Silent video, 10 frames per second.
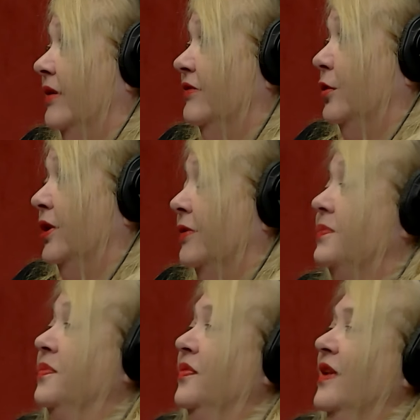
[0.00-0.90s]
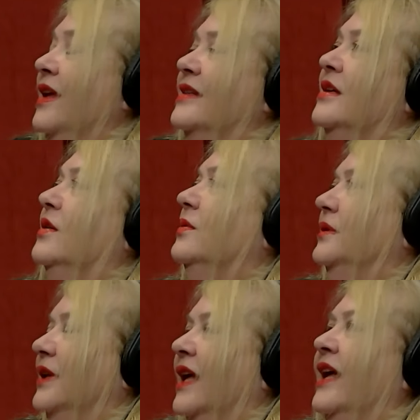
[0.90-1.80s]
it for you.
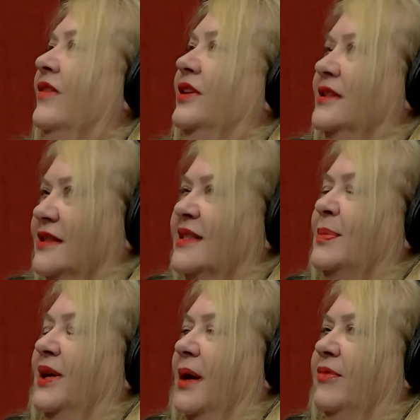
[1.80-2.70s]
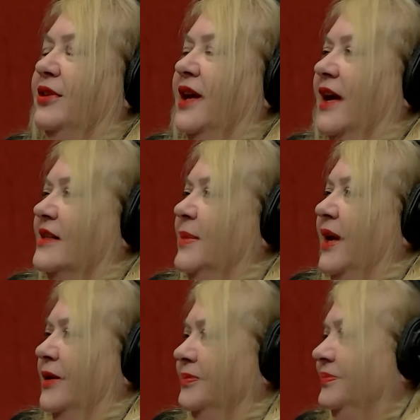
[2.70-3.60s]
So I have a display up for the axe
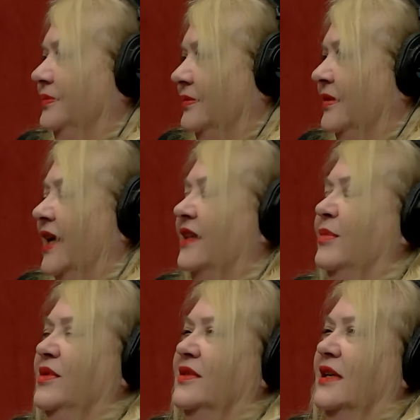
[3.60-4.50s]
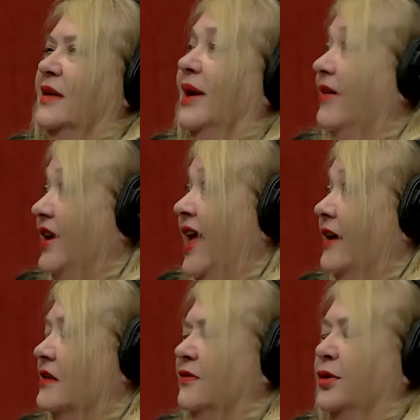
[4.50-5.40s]
man at the museum. I have an
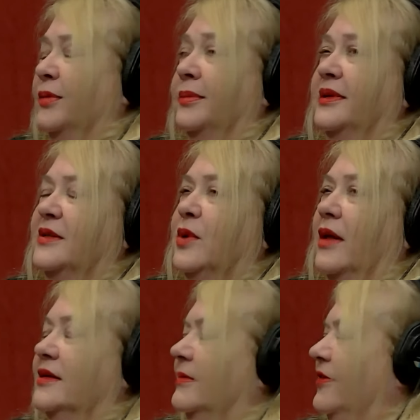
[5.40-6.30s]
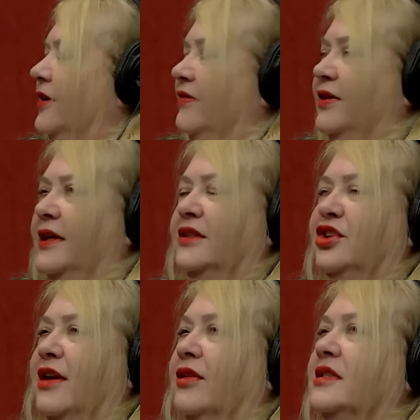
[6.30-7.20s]
axe for him as well. Mm. Very, very
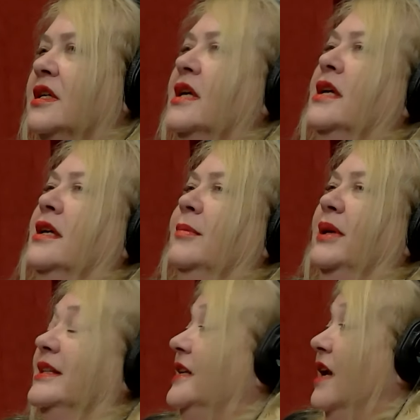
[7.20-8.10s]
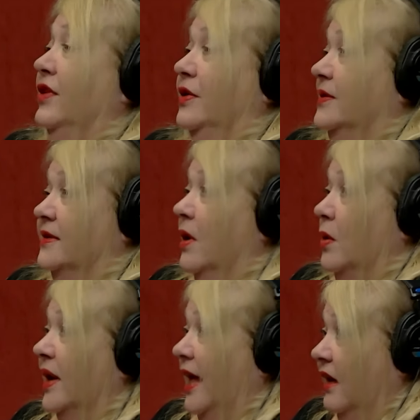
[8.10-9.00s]
generous because he never used his
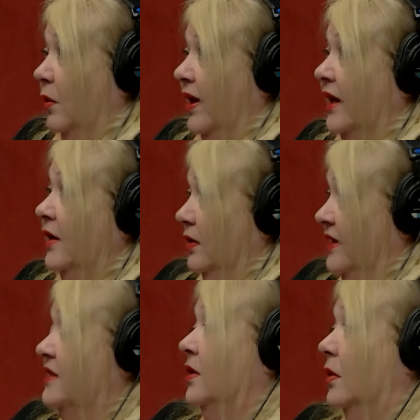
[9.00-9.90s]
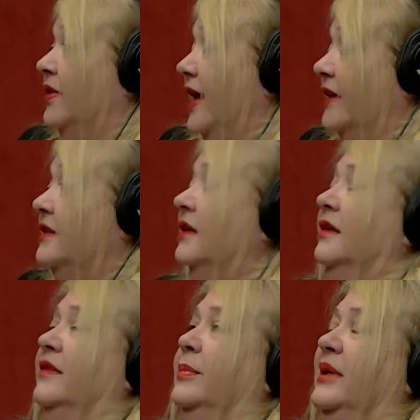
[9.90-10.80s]
own anyway. He right. only stole that
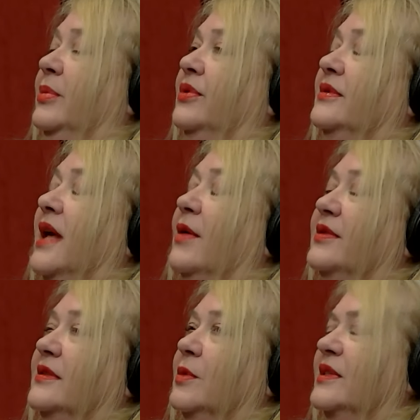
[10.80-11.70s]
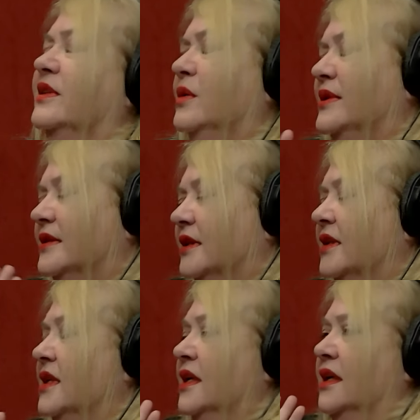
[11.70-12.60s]
of the people's houses. So there was
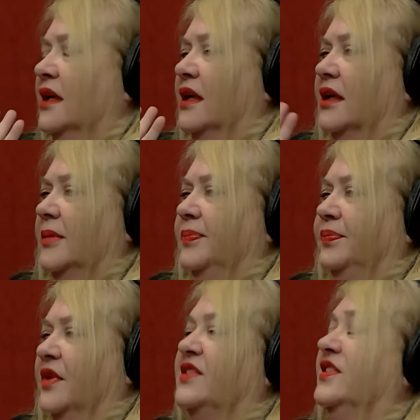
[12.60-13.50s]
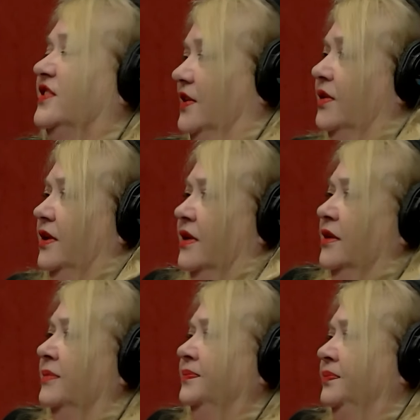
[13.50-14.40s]
a, um, a
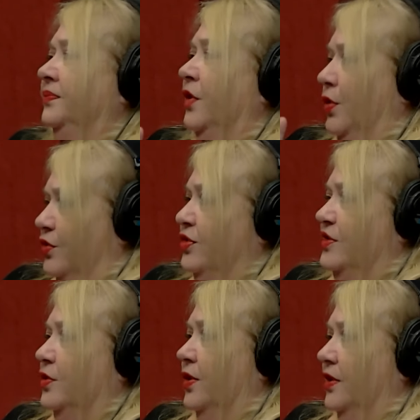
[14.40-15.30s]
Sicilian grocery store in the